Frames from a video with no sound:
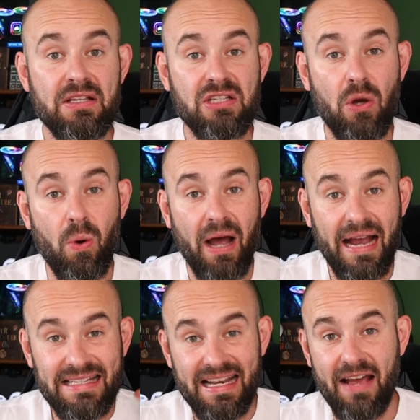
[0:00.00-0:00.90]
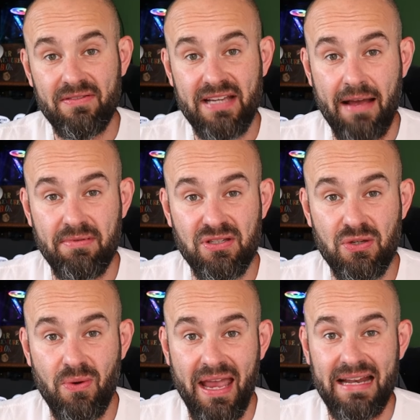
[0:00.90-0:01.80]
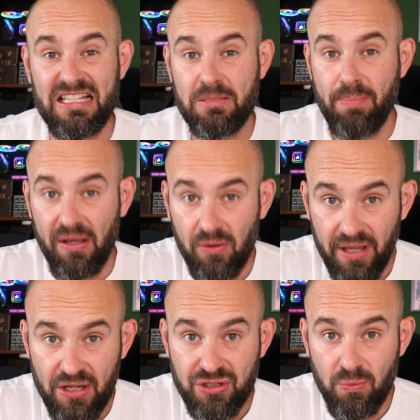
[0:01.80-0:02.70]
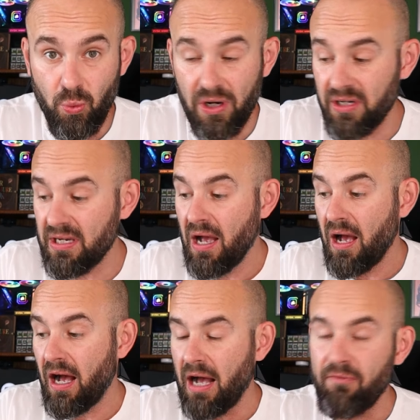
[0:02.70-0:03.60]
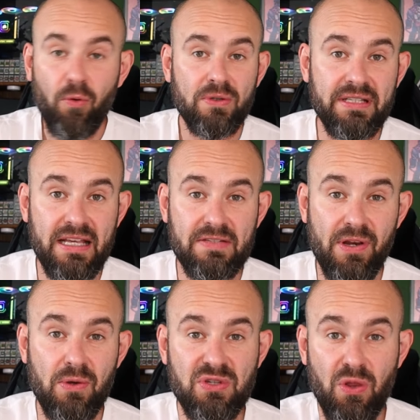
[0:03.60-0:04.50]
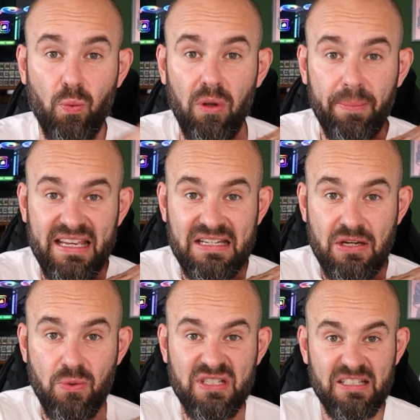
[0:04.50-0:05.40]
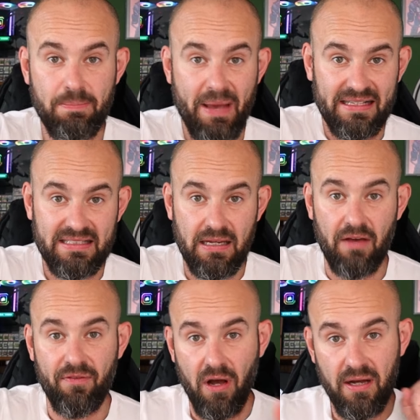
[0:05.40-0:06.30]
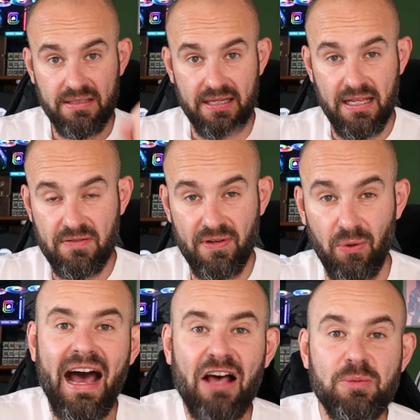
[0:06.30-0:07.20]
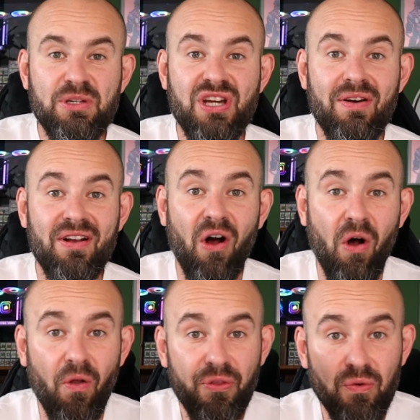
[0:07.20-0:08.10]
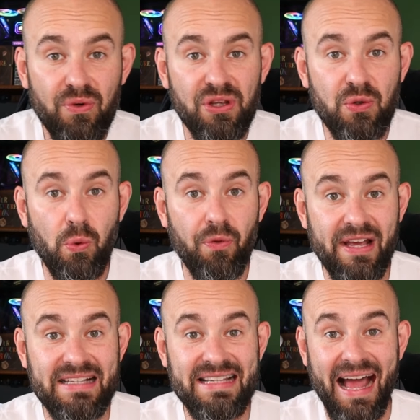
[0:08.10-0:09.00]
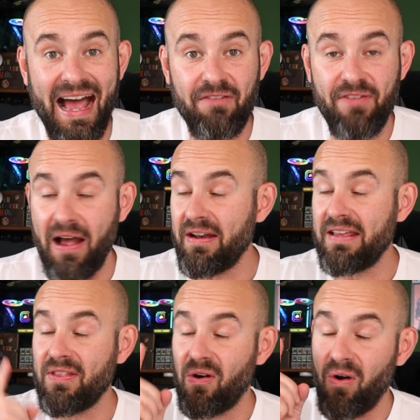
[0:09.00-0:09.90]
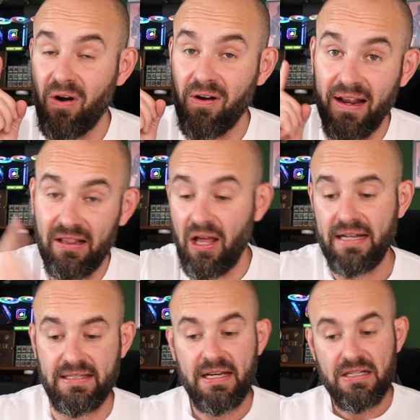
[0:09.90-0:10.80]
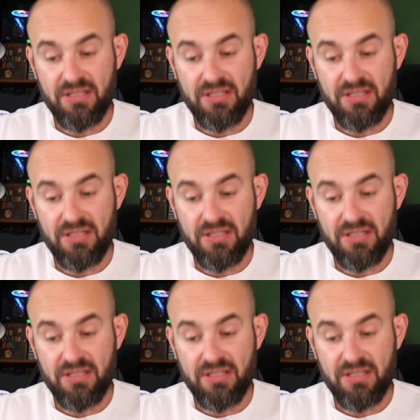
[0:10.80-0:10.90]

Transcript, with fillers: So I didn't have time to do any speculation work uh, for today's video, so there will be no spec stuff on today's video. I'll also be sharing all the really cool things that I found, and there are a lot.